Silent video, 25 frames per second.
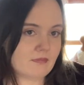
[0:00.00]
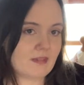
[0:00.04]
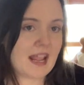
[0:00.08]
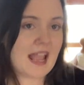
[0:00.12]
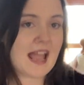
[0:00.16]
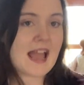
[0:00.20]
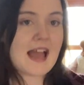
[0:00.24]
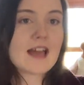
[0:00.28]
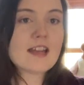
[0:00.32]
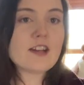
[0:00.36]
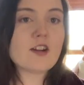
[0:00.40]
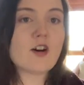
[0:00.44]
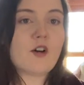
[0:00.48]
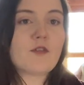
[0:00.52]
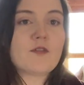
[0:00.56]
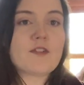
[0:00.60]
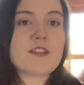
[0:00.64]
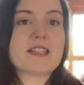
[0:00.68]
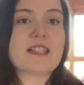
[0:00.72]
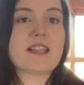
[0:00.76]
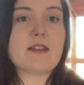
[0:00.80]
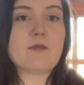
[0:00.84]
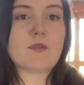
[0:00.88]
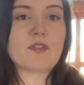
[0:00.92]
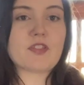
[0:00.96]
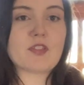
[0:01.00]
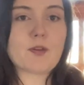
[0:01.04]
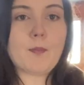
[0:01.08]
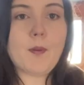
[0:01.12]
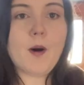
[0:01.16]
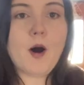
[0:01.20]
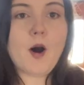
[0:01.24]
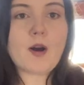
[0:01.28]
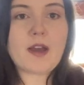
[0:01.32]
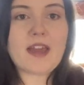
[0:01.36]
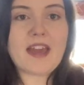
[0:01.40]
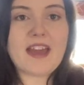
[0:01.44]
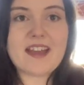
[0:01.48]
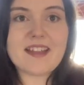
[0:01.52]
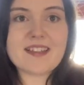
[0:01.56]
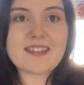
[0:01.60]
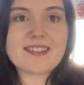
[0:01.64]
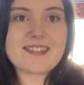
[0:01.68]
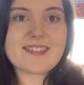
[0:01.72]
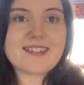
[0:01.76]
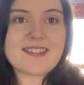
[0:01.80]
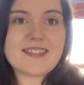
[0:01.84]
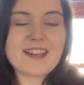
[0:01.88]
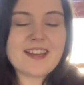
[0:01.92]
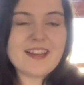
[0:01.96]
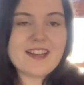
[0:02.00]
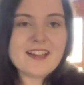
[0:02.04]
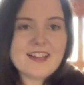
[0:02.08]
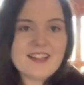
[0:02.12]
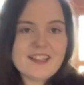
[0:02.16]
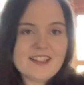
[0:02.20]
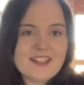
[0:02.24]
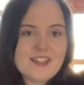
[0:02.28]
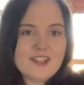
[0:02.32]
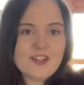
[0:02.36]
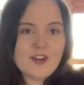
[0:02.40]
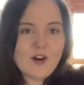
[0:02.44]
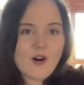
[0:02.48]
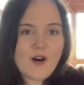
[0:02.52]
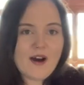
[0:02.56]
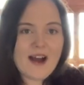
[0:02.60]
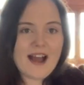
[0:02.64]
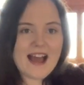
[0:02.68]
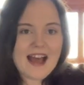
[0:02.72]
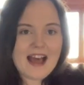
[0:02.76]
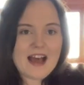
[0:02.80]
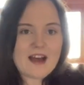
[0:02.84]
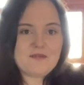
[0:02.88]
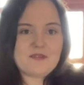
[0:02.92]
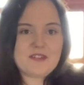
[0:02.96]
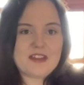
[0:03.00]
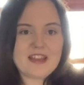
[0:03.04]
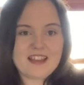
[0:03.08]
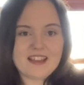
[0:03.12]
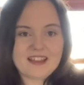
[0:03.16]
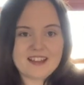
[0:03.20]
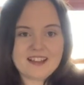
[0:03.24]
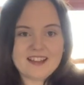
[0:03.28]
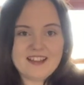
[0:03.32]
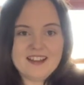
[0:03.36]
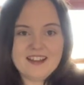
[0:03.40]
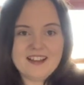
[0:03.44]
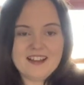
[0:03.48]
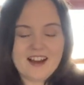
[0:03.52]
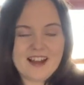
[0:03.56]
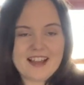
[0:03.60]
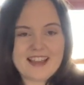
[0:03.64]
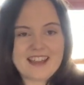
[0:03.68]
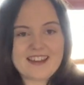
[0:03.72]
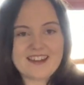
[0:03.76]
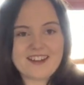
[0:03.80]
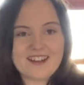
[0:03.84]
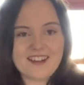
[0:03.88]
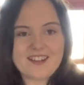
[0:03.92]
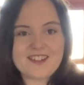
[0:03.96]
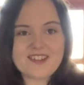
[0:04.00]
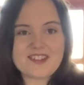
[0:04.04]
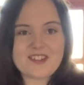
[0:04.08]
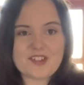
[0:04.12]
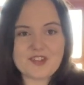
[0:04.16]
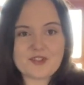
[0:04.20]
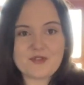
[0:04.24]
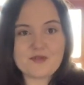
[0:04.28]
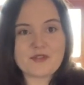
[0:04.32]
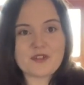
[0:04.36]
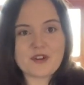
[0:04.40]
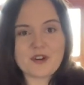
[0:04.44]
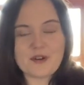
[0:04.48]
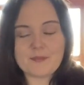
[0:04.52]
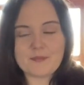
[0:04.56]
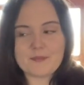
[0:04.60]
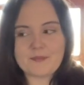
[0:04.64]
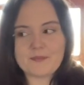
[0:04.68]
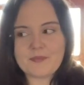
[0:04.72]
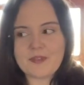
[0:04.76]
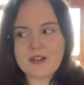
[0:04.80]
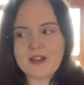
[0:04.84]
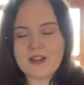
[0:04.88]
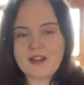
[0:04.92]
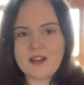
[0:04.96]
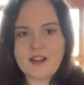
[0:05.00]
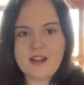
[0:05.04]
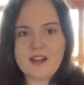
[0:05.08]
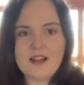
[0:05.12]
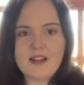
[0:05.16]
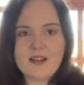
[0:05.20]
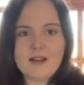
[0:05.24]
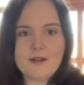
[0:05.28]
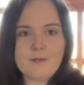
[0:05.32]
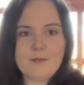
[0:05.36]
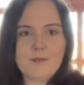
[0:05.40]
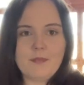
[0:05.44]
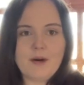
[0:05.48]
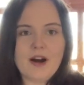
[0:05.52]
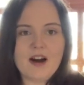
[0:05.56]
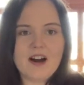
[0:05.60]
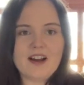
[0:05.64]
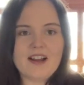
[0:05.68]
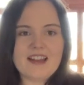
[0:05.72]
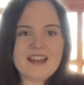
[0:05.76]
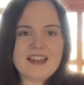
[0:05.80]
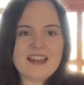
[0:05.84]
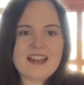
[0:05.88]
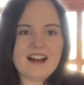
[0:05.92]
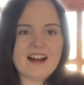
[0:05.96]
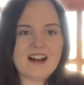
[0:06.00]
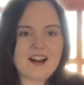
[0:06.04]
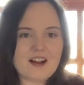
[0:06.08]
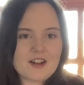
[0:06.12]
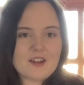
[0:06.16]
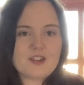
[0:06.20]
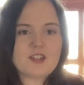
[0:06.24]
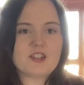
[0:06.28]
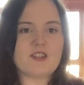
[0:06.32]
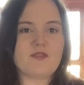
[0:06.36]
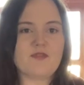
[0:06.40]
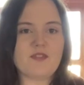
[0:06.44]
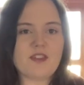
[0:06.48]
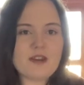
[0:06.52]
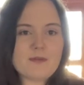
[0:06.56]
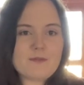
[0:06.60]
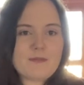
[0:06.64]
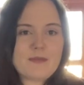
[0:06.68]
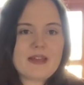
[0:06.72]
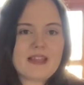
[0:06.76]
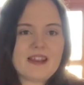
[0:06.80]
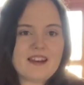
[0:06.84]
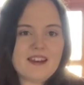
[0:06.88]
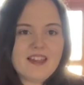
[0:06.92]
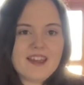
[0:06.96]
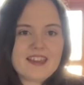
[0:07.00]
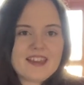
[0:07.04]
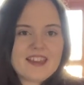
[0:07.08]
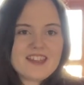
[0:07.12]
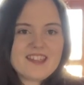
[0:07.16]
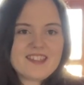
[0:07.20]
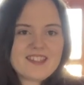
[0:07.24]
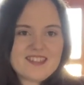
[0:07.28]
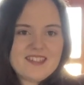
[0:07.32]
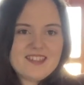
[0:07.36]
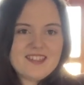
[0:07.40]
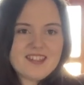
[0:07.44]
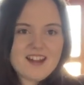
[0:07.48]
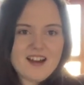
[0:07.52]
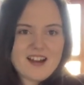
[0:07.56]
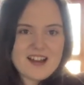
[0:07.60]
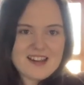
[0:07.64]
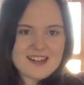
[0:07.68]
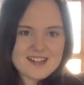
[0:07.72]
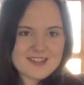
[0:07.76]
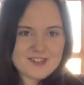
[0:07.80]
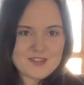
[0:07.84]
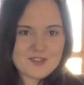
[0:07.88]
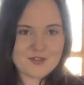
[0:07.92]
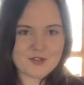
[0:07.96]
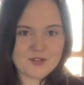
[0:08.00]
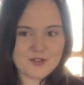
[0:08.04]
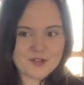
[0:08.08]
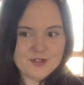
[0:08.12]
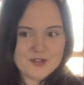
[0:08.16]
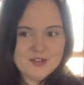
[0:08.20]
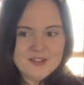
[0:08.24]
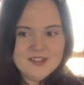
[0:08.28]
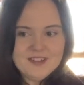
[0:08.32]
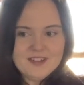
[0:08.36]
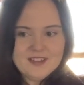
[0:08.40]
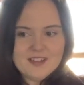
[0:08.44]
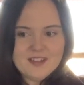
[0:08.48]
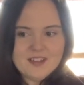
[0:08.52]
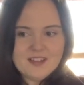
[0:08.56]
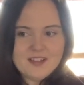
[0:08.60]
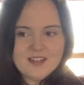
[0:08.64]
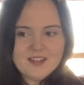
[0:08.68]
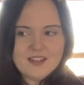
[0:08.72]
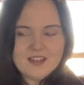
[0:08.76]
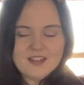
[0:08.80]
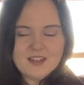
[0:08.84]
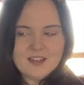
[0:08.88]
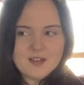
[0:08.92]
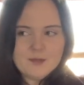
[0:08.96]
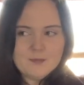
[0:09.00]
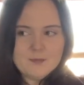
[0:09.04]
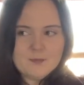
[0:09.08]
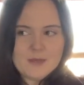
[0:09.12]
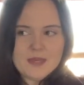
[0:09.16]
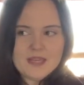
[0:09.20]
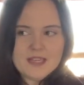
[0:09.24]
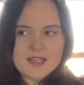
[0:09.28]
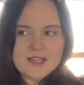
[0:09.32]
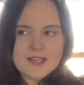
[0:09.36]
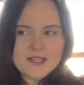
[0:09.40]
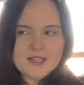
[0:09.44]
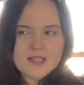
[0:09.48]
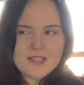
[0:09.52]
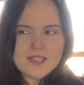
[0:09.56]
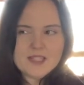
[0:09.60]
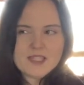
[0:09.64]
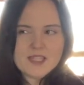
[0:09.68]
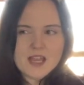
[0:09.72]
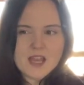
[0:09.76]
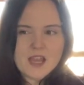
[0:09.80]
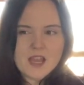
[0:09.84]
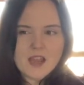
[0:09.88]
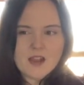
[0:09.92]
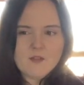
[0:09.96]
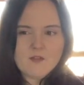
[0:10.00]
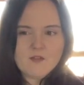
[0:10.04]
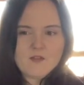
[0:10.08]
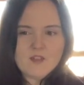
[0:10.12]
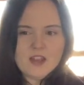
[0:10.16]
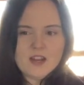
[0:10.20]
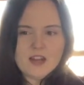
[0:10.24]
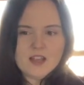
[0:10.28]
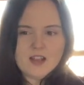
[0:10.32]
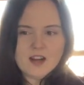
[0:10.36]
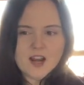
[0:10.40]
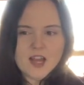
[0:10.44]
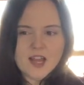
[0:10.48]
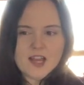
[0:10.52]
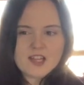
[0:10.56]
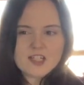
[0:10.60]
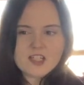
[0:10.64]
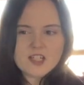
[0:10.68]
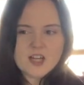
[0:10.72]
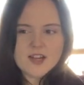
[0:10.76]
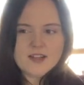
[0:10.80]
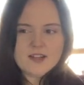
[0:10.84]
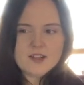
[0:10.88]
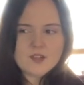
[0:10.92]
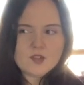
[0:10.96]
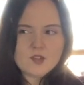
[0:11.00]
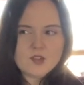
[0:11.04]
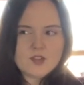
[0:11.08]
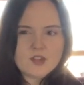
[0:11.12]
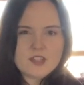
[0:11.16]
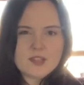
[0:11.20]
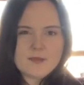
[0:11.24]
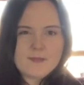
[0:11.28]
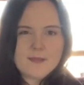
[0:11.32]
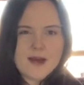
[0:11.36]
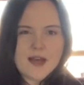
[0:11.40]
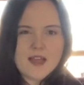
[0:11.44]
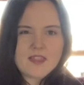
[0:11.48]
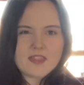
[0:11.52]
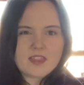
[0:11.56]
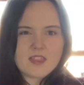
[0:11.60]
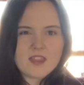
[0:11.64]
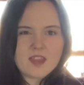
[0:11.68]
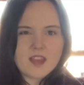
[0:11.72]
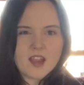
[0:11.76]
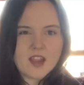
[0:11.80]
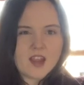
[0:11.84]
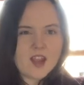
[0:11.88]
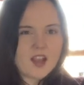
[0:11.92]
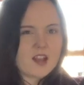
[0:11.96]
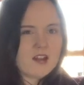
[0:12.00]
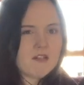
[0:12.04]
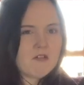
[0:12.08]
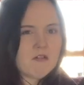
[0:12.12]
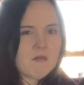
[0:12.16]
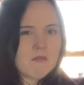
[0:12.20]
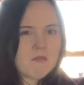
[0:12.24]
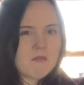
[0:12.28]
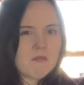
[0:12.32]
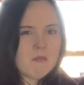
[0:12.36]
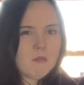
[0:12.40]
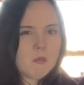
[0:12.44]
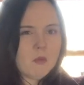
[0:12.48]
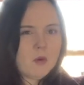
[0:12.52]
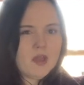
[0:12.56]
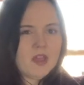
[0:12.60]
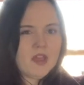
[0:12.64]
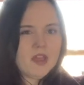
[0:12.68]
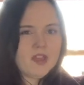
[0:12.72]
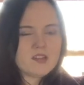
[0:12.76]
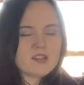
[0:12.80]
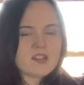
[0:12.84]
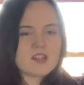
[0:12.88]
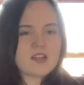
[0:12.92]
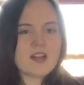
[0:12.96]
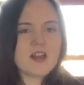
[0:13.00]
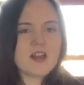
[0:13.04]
obviously with the pockets, not having, I can undo them, but I just feel a bit like a dinosaur. Me saying feeling like a dinosaur is a bad thing. Weird.